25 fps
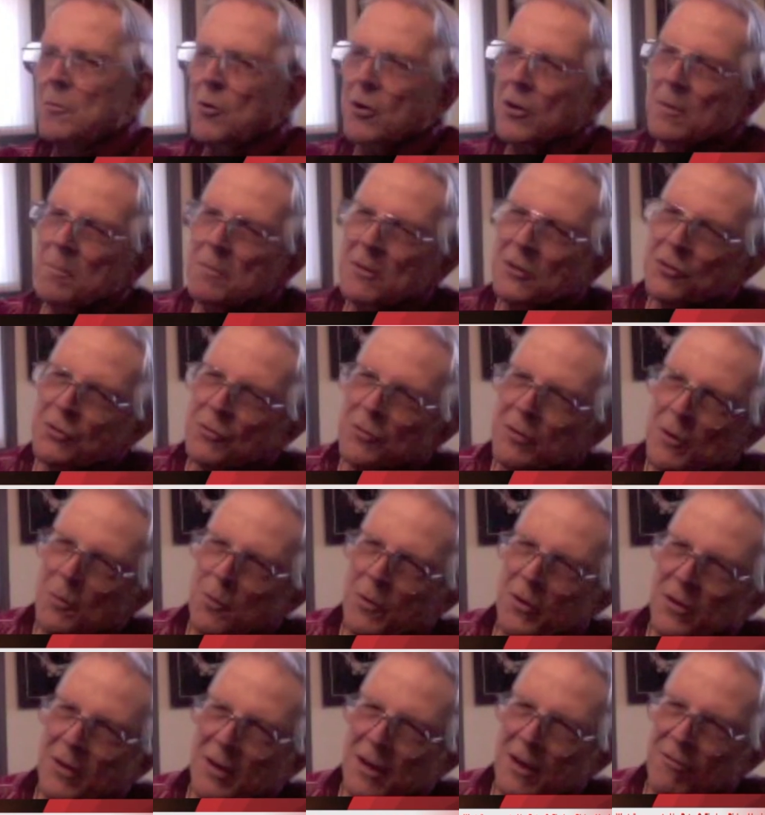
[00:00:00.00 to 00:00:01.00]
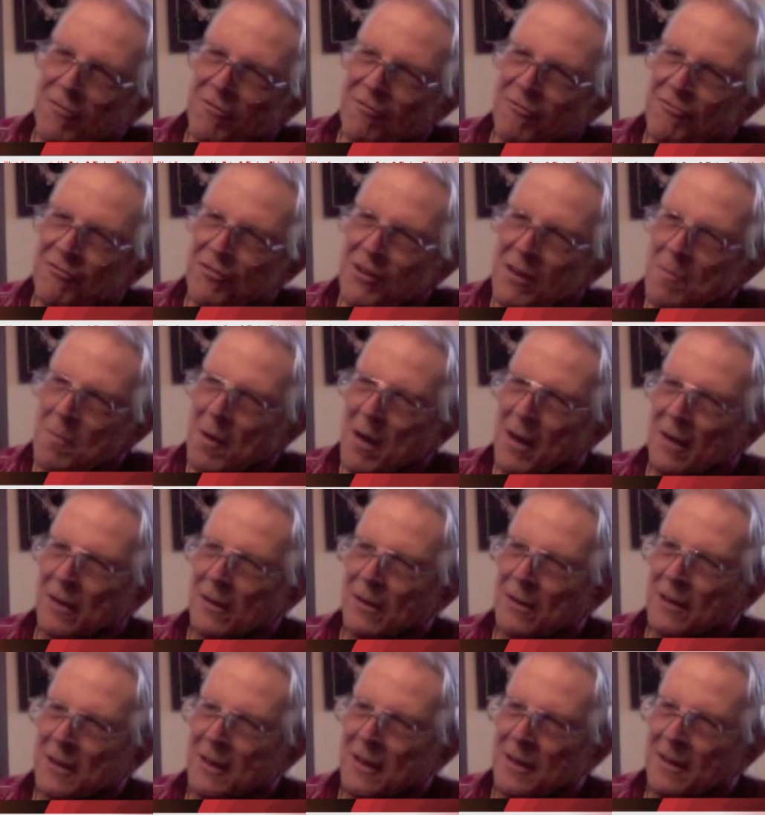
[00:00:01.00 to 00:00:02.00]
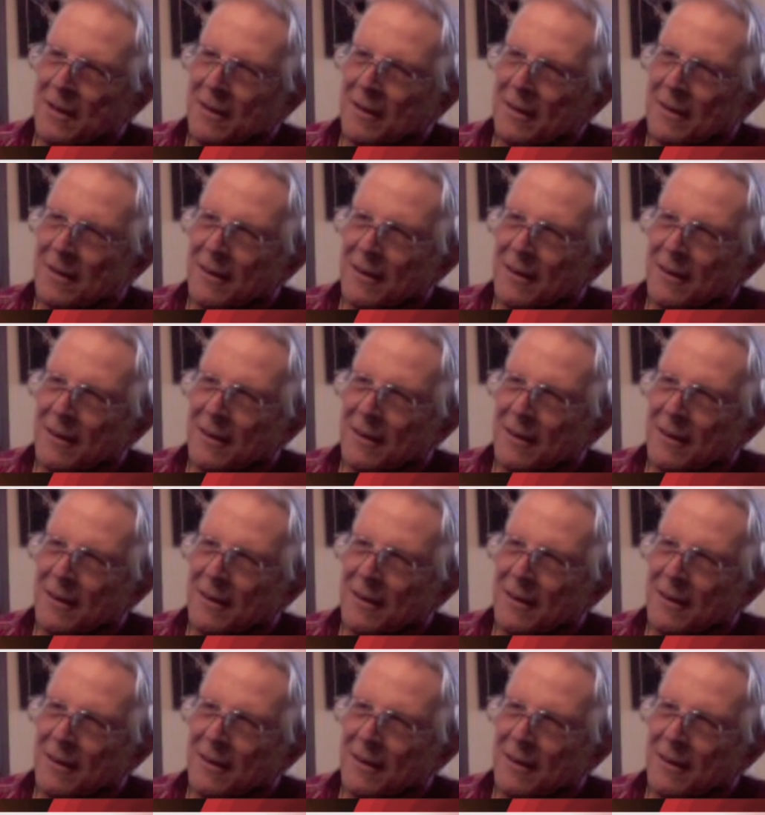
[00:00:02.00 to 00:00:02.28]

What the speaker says: murder mystery with a female lead,